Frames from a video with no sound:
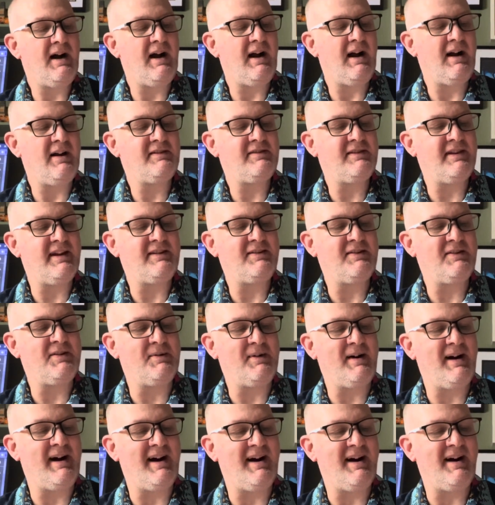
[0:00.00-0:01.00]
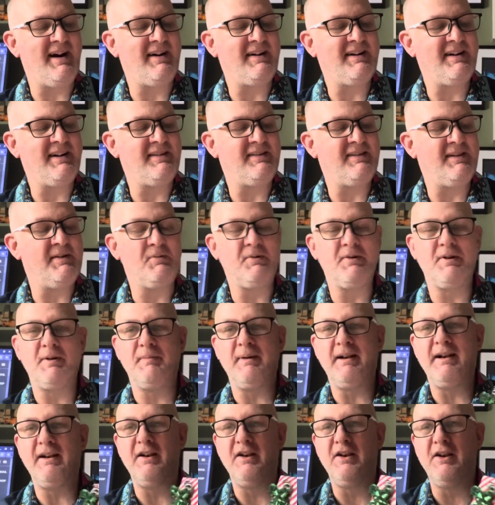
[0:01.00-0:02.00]
I said to her, I guess it would have
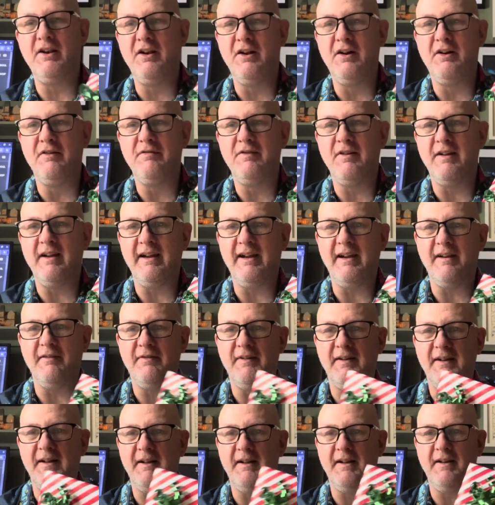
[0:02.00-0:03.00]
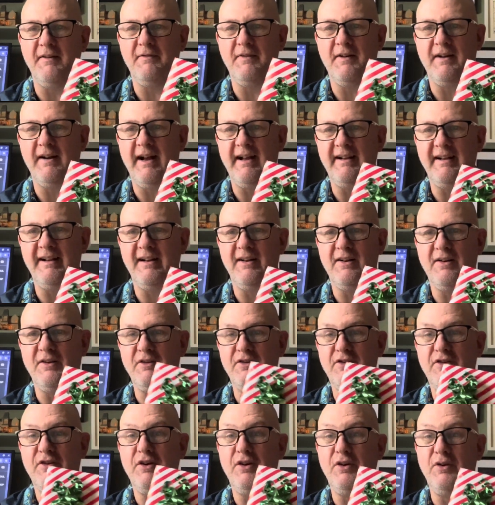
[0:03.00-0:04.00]
been lovely if I had it like
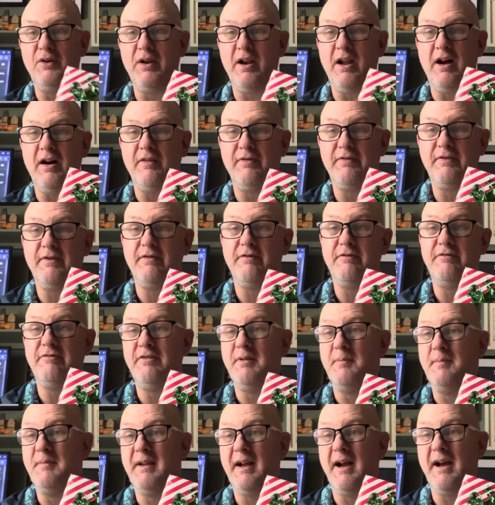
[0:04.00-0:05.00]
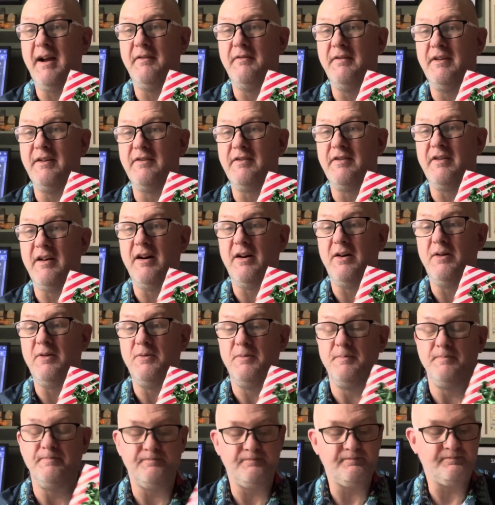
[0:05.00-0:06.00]
two loft from David Soul
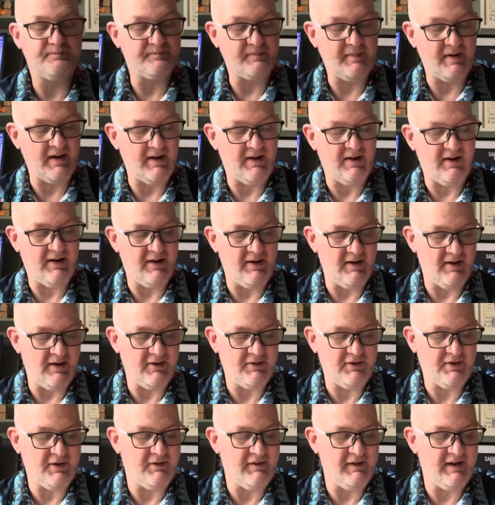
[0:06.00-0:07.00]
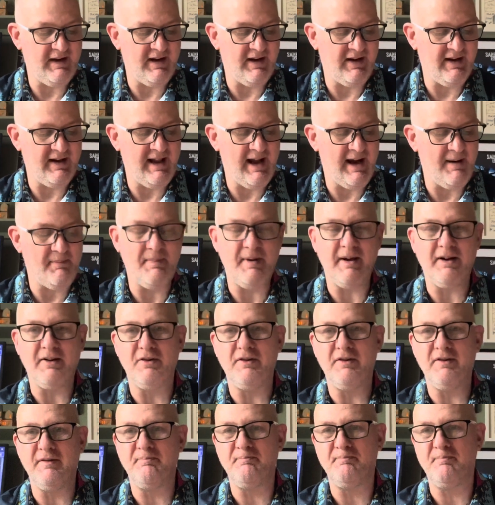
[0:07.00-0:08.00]
or something like that,
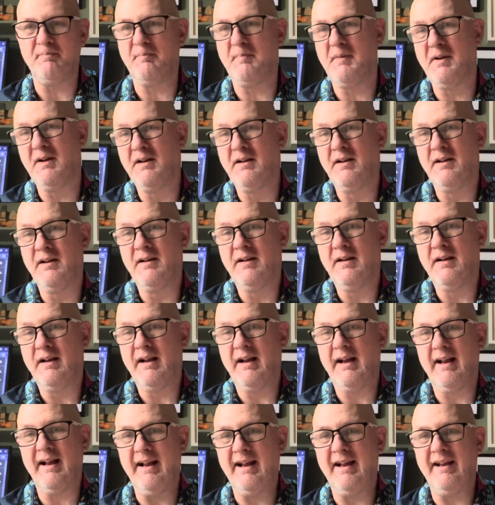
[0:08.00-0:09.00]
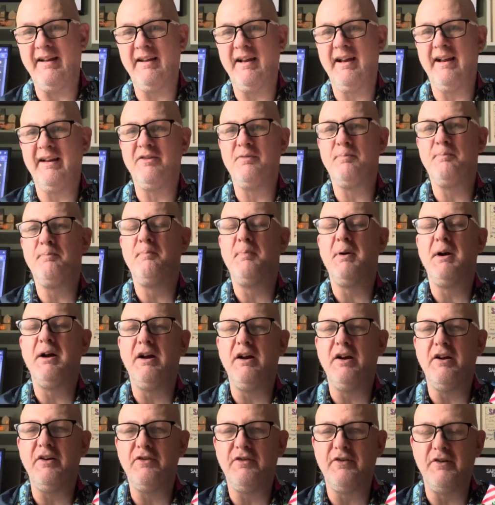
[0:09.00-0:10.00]
because it's
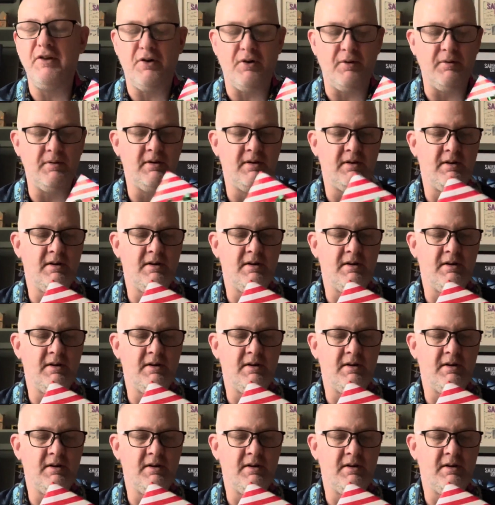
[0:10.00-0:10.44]
personal.